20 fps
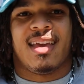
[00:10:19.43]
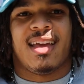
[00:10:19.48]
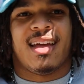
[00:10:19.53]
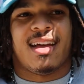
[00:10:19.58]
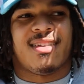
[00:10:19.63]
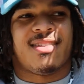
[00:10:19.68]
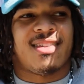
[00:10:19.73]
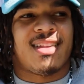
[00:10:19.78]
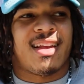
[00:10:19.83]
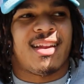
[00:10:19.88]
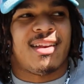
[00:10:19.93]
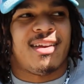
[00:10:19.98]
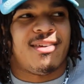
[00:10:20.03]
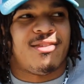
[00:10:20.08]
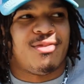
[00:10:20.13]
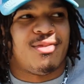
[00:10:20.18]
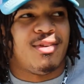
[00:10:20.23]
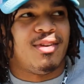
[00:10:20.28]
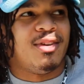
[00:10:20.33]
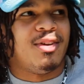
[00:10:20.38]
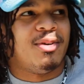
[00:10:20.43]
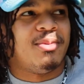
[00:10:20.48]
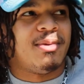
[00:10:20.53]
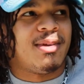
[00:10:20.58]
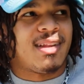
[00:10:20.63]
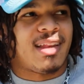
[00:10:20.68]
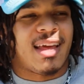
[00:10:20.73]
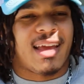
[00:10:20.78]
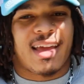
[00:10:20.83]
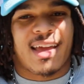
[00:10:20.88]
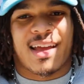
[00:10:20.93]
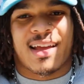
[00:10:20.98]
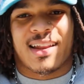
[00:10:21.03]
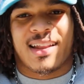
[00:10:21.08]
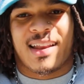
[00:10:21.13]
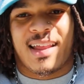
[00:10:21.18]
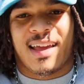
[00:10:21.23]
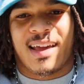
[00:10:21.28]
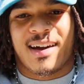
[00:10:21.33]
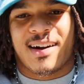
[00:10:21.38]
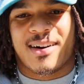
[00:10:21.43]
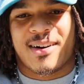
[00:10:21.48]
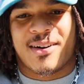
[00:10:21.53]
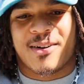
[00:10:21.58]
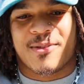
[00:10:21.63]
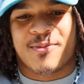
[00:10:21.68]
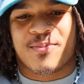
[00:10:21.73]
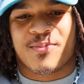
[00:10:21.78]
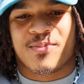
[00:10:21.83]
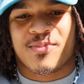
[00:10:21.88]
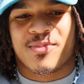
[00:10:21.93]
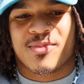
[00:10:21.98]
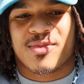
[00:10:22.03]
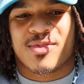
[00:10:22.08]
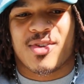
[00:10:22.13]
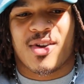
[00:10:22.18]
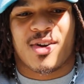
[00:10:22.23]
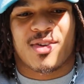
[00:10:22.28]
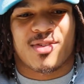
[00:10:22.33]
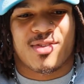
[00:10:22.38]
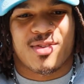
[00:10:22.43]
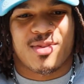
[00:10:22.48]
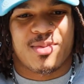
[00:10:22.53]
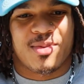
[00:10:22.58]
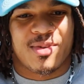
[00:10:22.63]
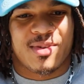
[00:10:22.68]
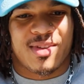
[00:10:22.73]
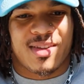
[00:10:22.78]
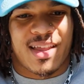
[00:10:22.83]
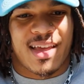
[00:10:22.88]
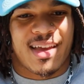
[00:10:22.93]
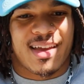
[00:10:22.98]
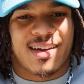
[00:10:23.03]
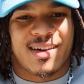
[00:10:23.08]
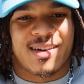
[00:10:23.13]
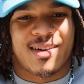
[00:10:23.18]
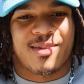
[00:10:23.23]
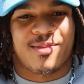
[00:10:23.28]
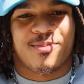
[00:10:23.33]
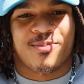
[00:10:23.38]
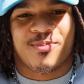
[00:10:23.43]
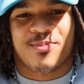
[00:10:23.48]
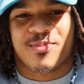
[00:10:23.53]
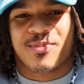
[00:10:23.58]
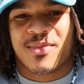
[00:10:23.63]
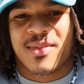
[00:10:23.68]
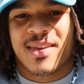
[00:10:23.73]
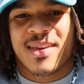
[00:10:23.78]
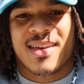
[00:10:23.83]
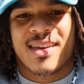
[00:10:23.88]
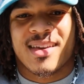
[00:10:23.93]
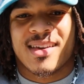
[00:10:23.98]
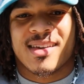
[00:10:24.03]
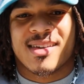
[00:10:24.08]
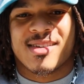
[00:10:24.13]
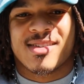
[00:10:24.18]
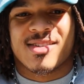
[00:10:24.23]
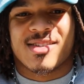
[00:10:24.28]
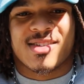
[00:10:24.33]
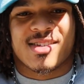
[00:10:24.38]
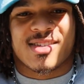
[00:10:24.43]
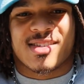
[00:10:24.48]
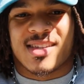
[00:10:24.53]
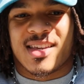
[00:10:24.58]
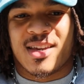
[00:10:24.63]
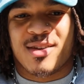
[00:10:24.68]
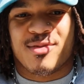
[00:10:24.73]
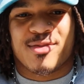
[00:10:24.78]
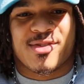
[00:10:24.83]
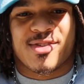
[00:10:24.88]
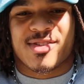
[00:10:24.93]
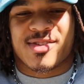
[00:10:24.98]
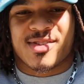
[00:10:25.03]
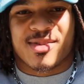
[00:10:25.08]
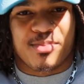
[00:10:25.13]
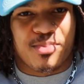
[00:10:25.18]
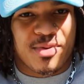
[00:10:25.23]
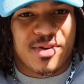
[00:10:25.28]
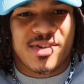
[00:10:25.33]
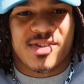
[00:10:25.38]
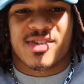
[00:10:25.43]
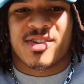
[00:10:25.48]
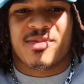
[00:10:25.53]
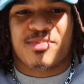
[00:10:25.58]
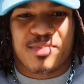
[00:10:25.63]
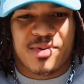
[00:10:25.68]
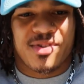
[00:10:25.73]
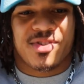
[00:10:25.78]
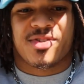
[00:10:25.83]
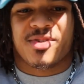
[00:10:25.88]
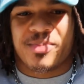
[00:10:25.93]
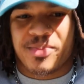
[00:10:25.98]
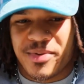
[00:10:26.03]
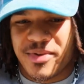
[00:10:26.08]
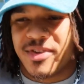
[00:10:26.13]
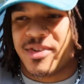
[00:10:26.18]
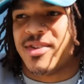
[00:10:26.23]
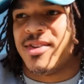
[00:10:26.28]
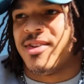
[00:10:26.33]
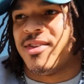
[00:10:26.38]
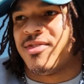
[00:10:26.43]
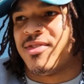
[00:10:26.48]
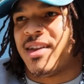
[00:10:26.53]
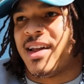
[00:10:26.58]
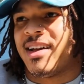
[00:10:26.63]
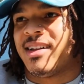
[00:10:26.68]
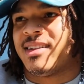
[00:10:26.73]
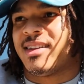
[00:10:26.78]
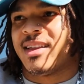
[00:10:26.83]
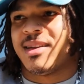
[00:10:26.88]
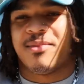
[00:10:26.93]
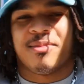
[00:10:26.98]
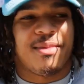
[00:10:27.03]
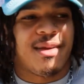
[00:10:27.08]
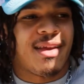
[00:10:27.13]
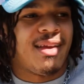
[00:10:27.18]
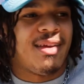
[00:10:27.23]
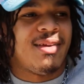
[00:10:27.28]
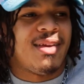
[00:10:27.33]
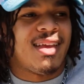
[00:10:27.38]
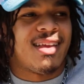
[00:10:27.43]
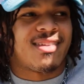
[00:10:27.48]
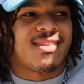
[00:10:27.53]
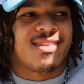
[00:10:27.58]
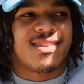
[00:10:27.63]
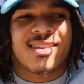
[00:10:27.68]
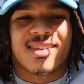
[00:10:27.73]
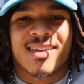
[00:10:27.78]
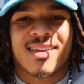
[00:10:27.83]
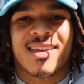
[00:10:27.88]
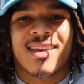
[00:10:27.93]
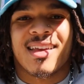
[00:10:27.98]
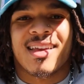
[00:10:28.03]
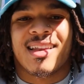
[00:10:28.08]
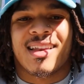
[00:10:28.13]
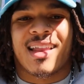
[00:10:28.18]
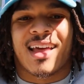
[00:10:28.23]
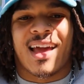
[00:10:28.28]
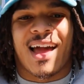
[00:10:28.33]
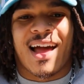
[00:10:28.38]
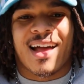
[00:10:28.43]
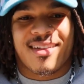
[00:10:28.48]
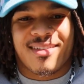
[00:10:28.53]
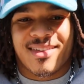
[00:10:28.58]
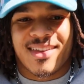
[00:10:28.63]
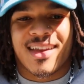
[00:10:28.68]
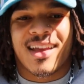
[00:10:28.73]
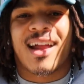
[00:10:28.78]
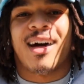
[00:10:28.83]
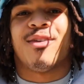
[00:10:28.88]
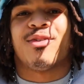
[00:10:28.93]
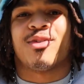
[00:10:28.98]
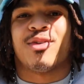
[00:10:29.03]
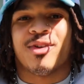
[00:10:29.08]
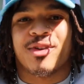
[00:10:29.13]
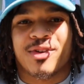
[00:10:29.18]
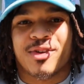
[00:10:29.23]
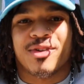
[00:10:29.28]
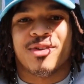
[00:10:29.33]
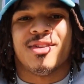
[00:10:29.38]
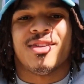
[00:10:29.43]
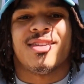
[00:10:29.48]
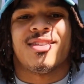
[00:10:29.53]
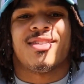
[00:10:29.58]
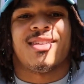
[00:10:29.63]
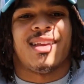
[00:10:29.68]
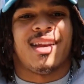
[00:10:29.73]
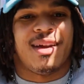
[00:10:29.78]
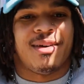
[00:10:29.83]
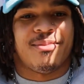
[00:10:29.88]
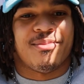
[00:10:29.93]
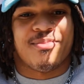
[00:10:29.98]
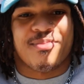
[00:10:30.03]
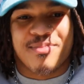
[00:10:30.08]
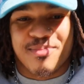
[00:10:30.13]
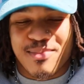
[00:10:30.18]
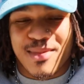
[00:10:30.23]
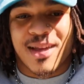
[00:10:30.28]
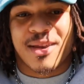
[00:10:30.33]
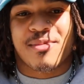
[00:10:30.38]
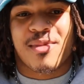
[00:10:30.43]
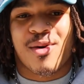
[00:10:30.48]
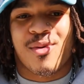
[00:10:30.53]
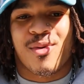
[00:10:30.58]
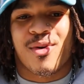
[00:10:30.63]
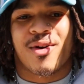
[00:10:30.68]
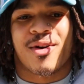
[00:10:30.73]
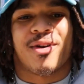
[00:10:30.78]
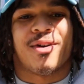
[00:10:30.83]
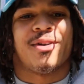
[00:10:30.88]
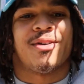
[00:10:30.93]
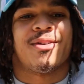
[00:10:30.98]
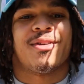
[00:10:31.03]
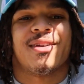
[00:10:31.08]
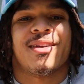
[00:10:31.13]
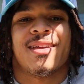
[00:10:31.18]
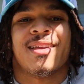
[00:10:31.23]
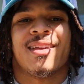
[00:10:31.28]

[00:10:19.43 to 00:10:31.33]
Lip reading: And I sat there for a little bit and, like, kind of, like, talked to him. It was like, just, he was just appreciative. And I was like, man, it's, like, I said I was going to do this and I'm man of my word.